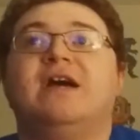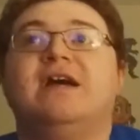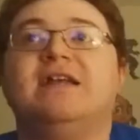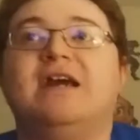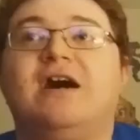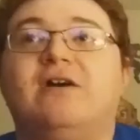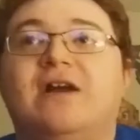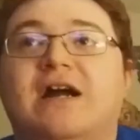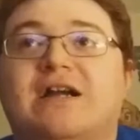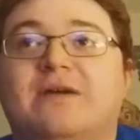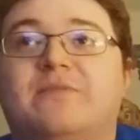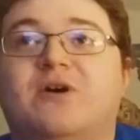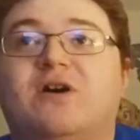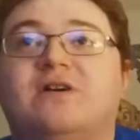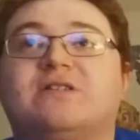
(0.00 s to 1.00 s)
And now
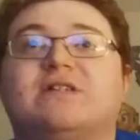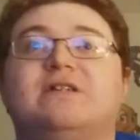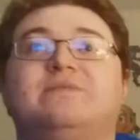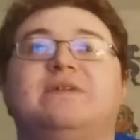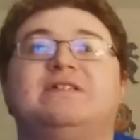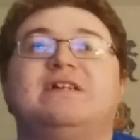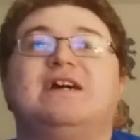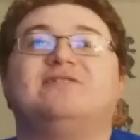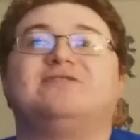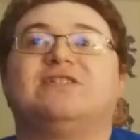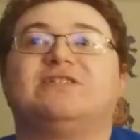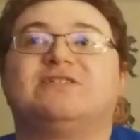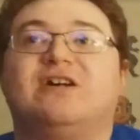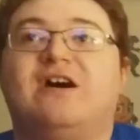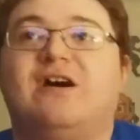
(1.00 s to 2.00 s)
Nakamura's going to beat down
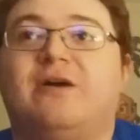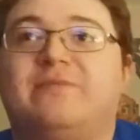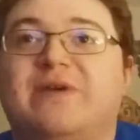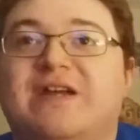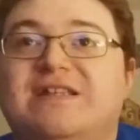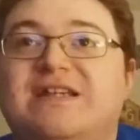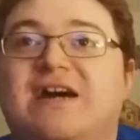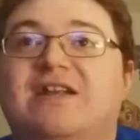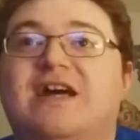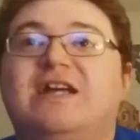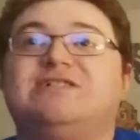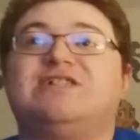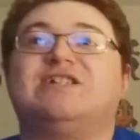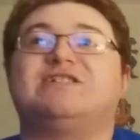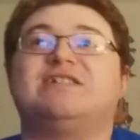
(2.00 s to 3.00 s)
Cesaro, beat down
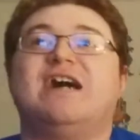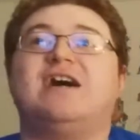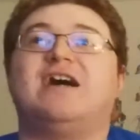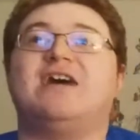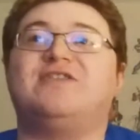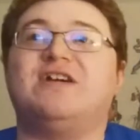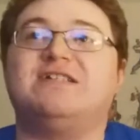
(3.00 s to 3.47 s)
AJ Styles.